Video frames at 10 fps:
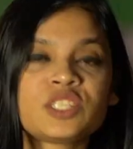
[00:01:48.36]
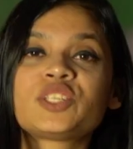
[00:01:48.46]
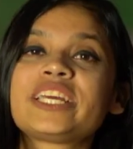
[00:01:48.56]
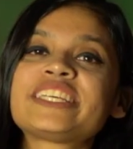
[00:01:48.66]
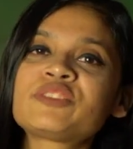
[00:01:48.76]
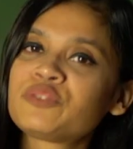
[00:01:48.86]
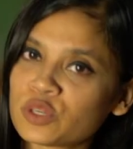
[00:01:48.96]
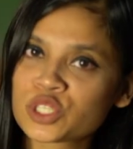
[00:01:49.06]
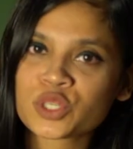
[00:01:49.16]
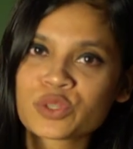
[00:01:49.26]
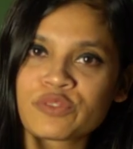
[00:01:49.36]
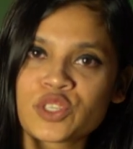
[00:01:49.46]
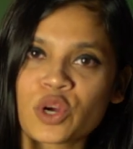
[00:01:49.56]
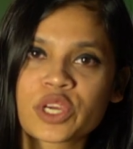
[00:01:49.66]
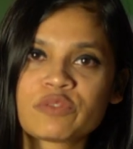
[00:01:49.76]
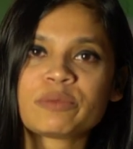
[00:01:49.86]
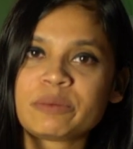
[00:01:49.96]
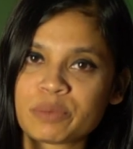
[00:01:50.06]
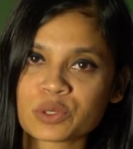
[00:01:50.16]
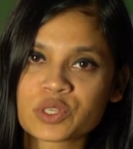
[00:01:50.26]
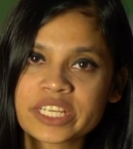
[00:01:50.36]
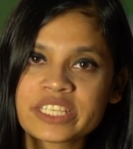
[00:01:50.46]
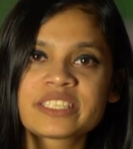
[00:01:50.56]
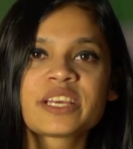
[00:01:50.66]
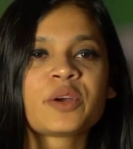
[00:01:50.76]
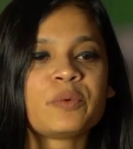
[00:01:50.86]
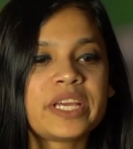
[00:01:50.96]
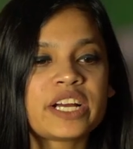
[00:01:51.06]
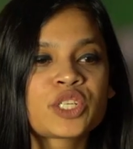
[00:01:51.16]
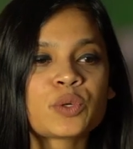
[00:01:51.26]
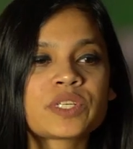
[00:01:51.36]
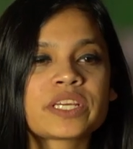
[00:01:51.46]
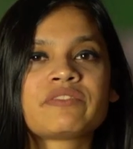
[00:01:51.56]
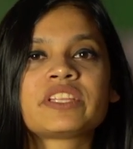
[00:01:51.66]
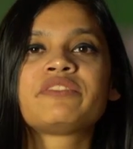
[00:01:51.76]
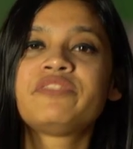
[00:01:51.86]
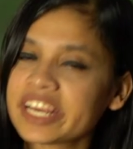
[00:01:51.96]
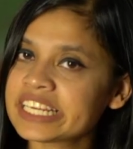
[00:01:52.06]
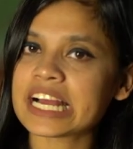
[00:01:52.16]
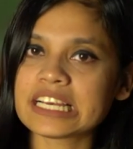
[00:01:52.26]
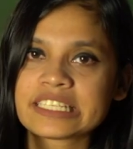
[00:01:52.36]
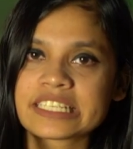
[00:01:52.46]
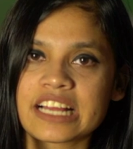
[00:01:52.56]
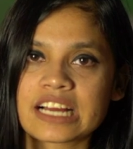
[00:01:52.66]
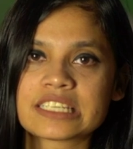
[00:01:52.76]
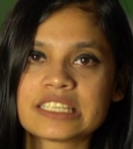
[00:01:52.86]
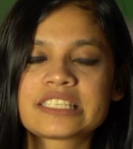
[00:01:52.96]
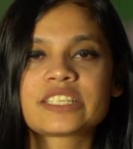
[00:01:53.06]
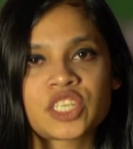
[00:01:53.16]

Today is the fourth shoot of Jockey Woman Portraits. We are shooting with a very talented artist,